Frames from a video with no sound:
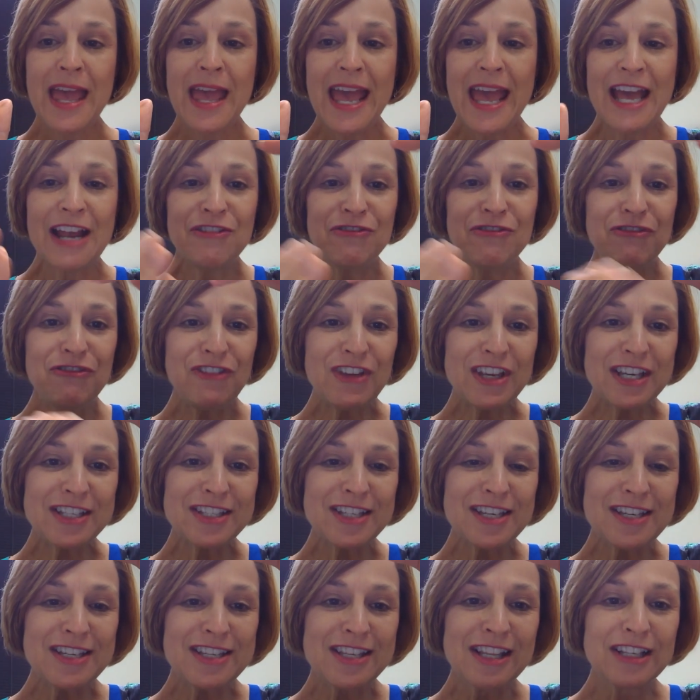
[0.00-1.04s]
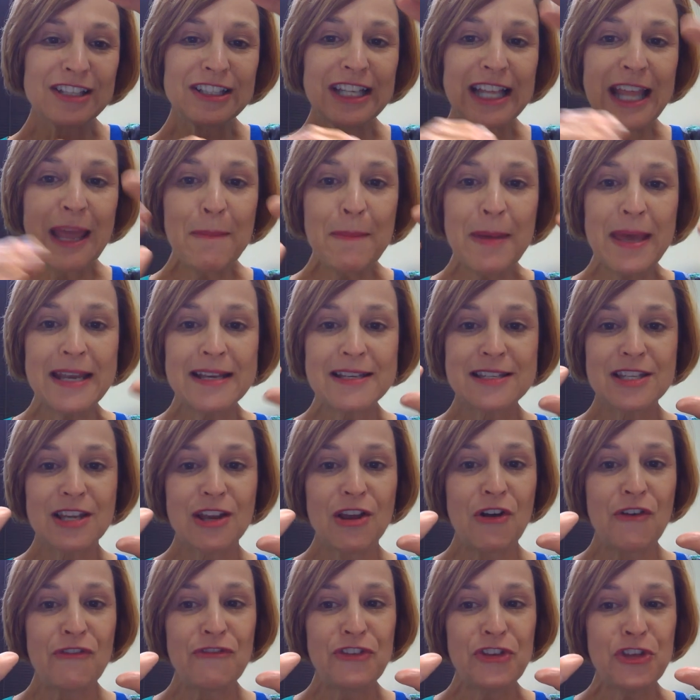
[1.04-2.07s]
and fixes the limits
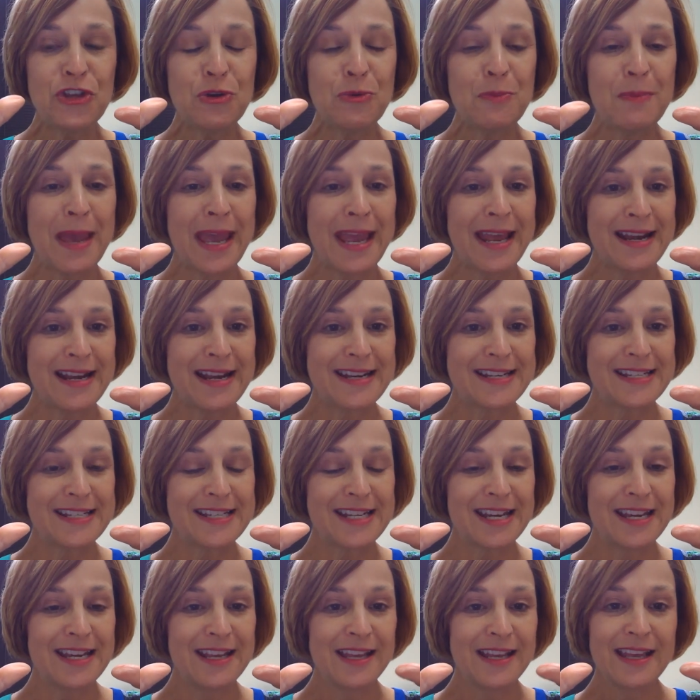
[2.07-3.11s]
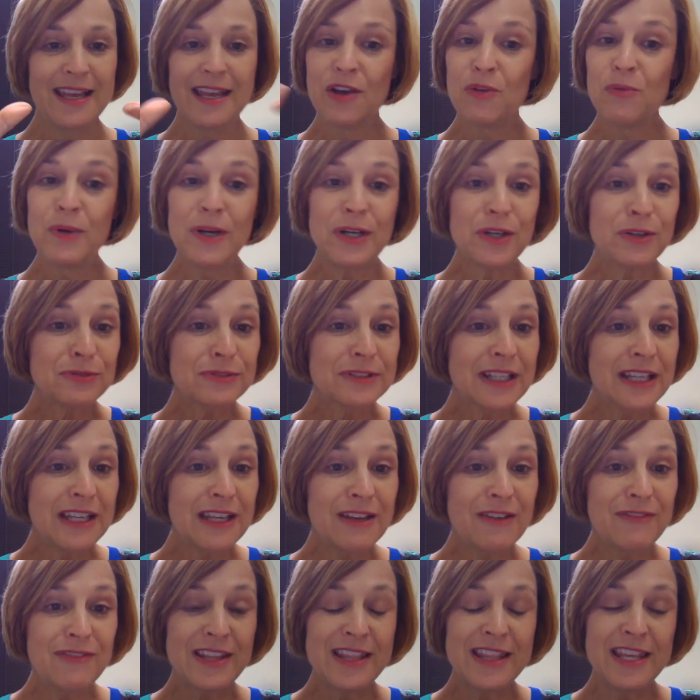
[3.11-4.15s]
of humanity. We don't
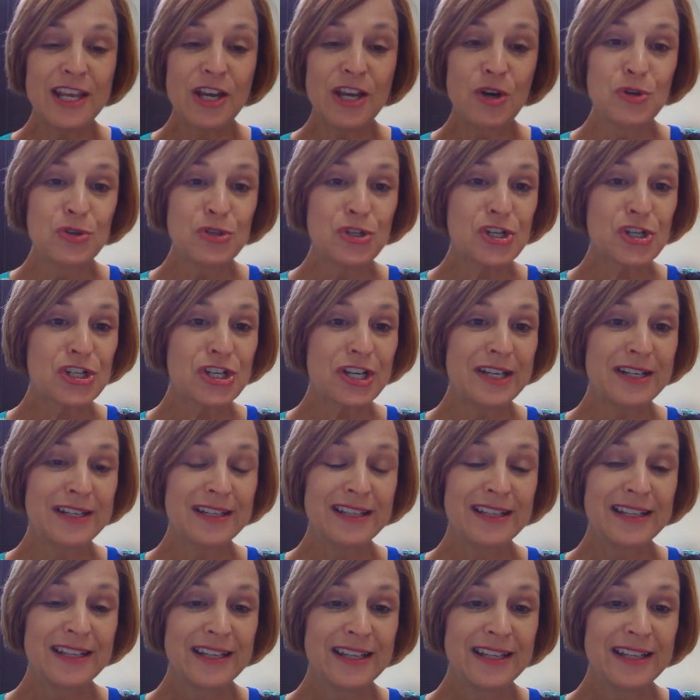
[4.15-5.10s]
live in the ocean.